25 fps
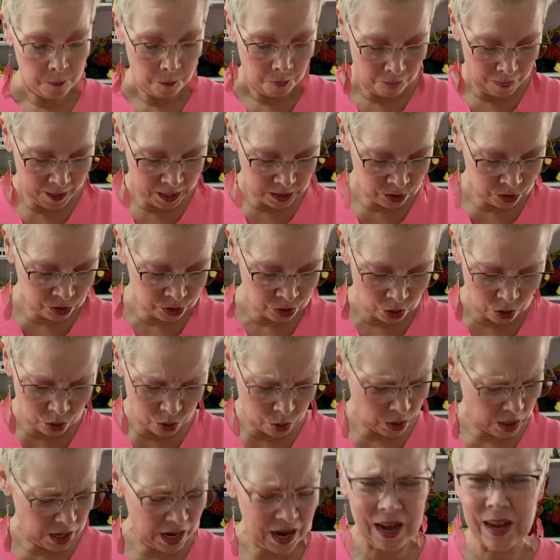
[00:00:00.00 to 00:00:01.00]
And so
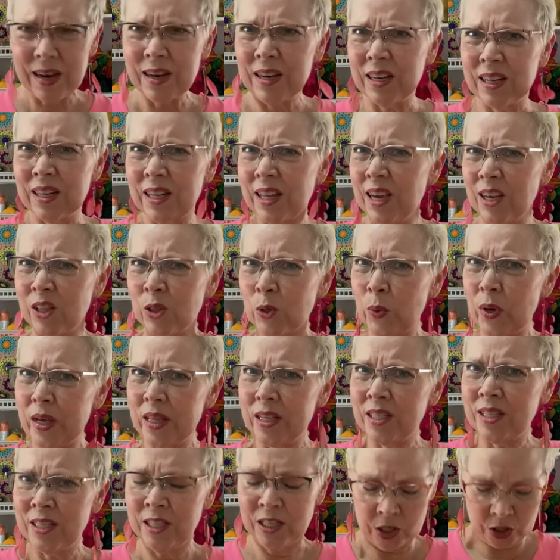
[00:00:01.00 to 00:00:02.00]
I didn't like the way the
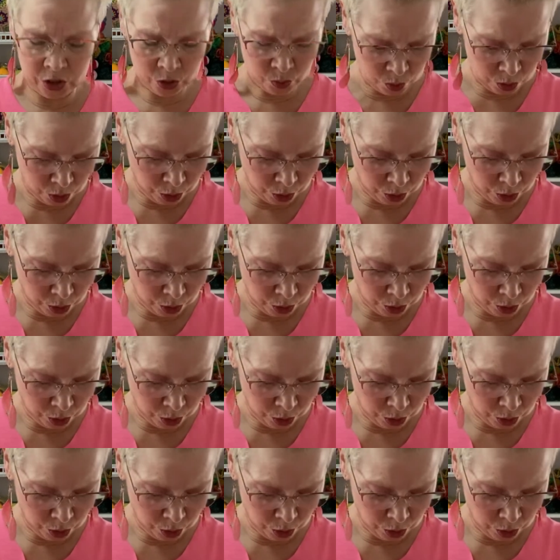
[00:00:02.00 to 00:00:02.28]
stitches were